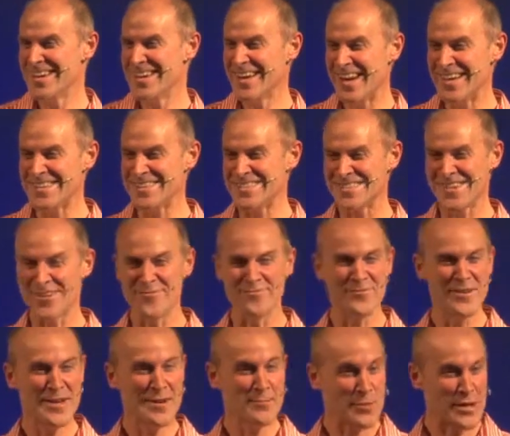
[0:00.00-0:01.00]
And
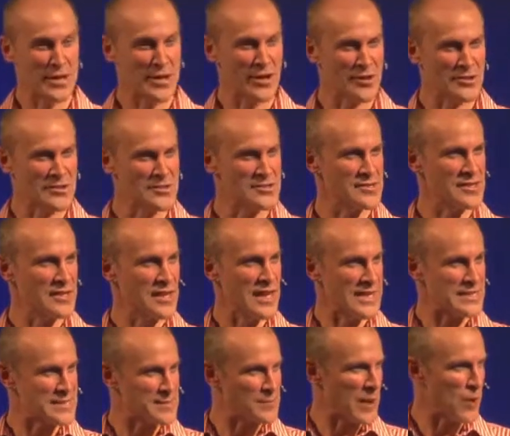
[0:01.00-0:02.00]
because
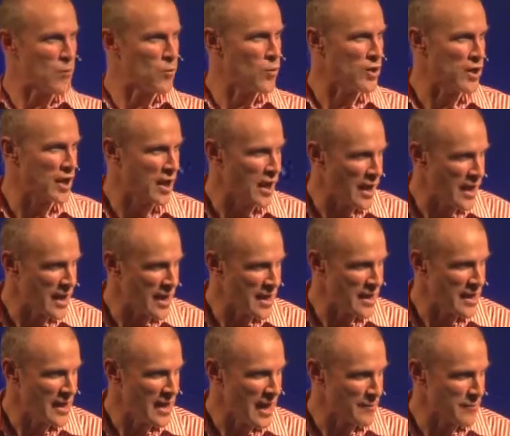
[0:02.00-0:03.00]
it's about what I
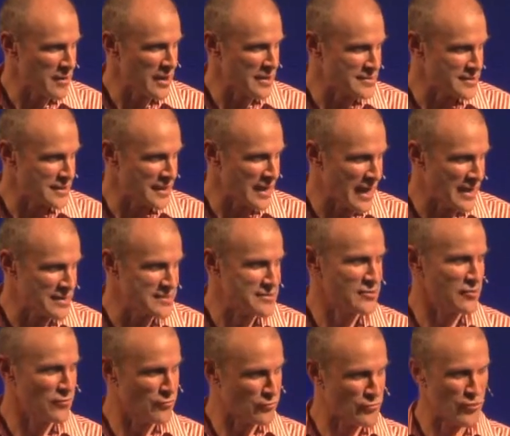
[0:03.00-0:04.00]
am going to get
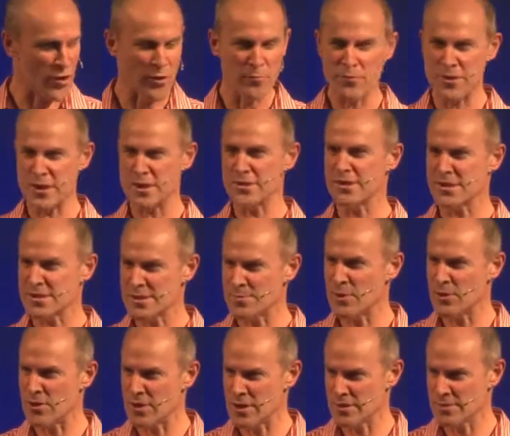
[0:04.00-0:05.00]
from this
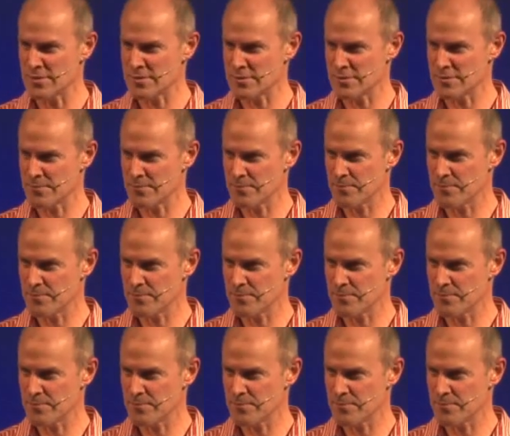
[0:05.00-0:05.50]
experience.